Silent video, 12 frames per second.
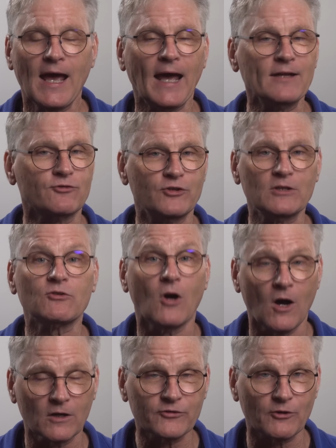and she
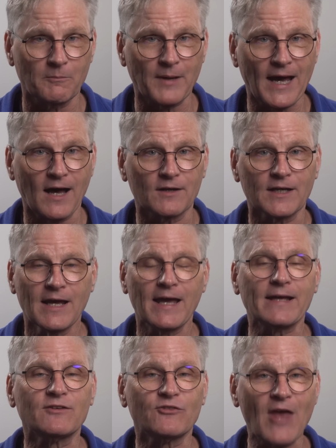talks about
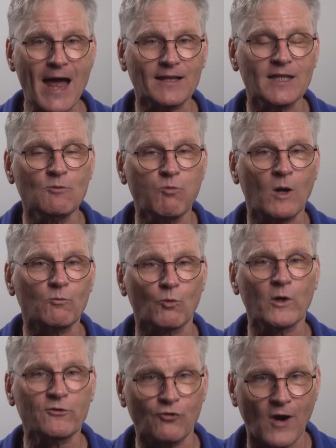exactly what
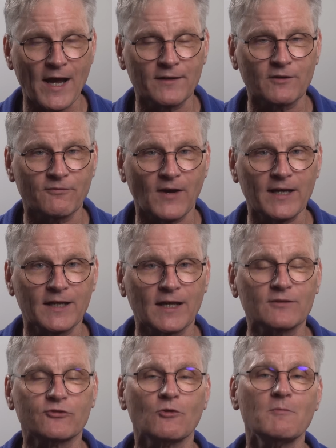we're trying to fight
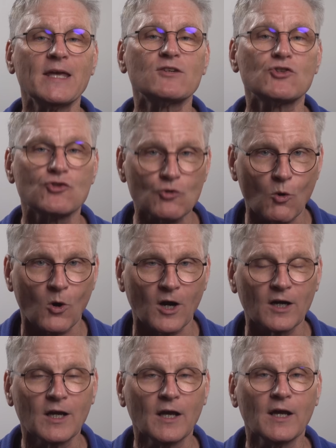against. So make
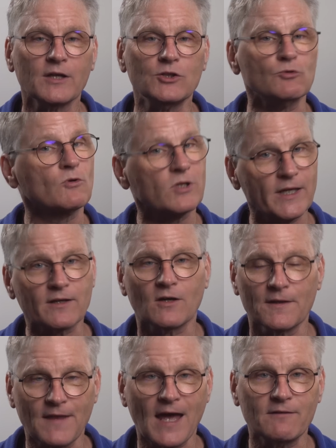sure you click
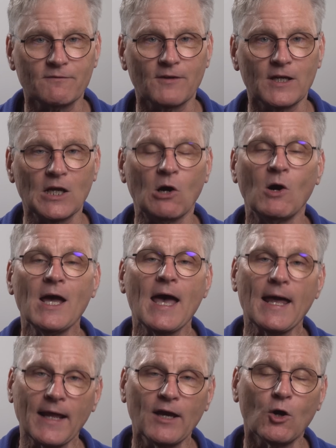on that video,
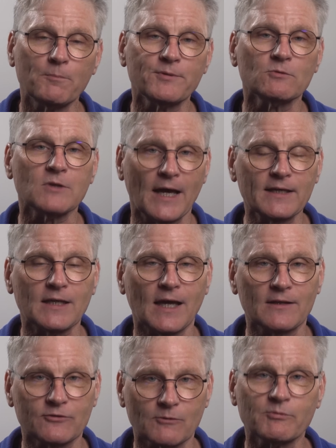and I hope you like
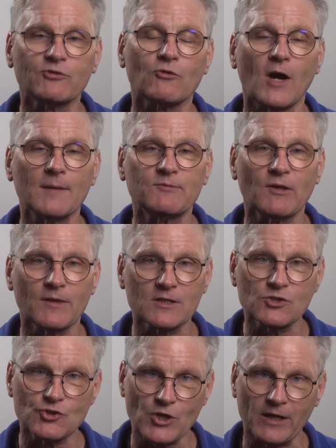and subscribe to
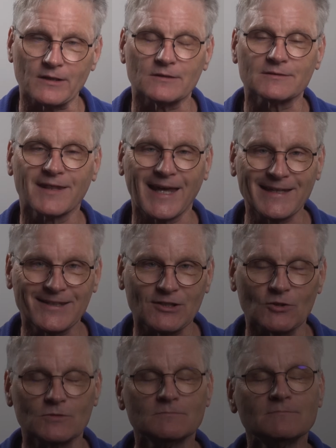this channel. Thank
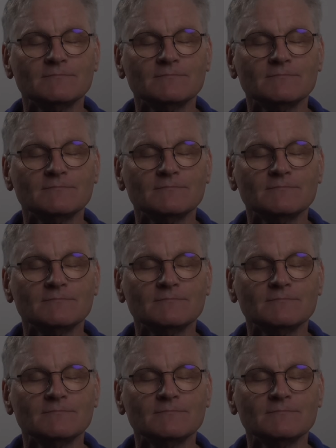you.